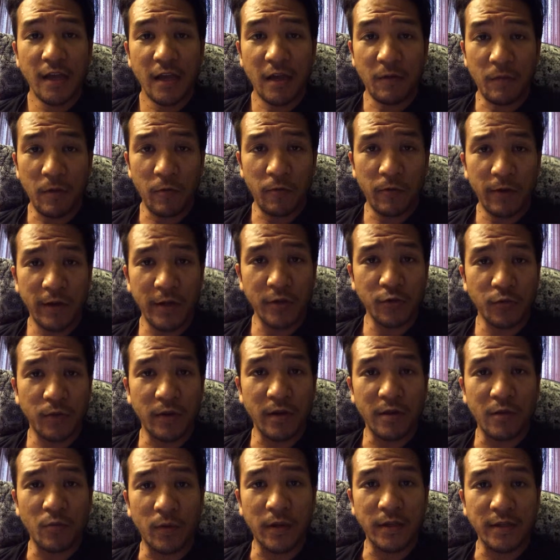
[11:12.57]
Maybe we can do
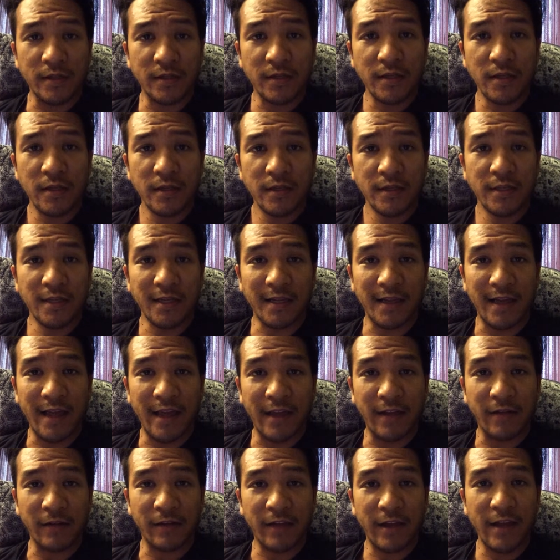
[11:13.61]
another one
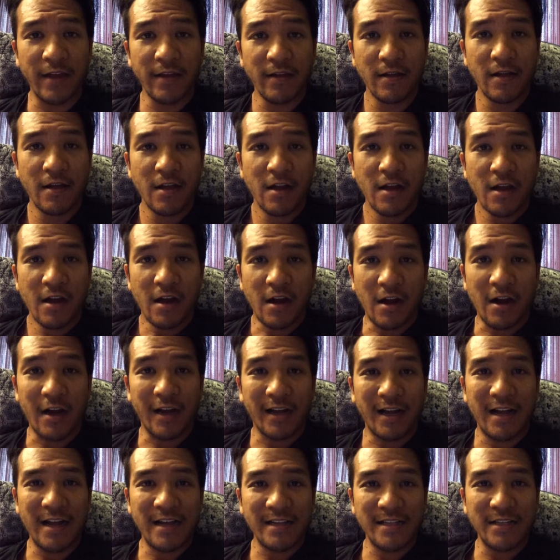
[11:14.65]
today. Okay. All
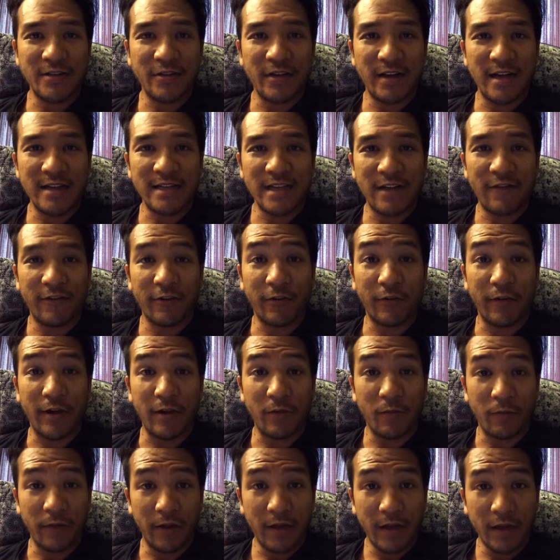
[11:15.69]
right, guys. You guys have a
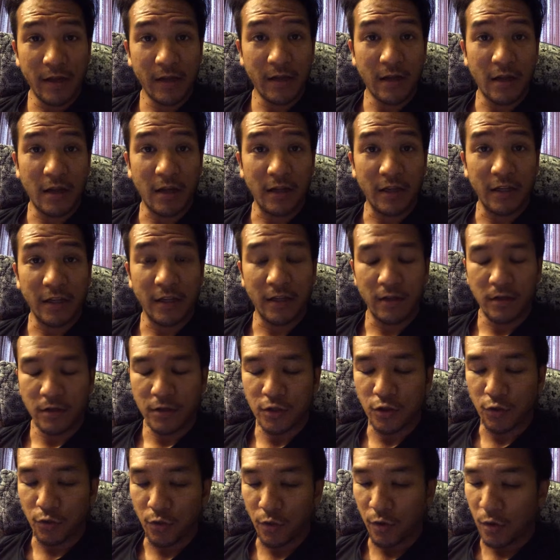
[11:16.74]
great week.
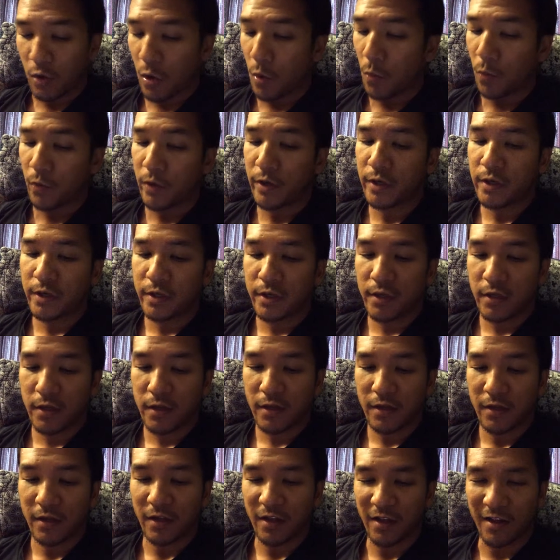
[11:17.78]
Do your homework.
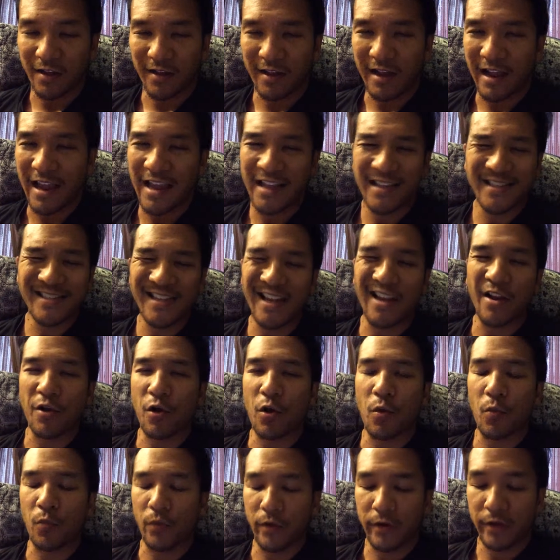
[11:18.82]
I hate saying
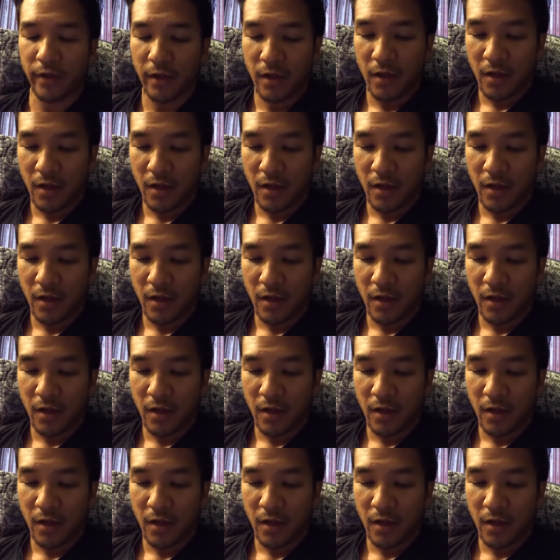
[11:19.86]
homework.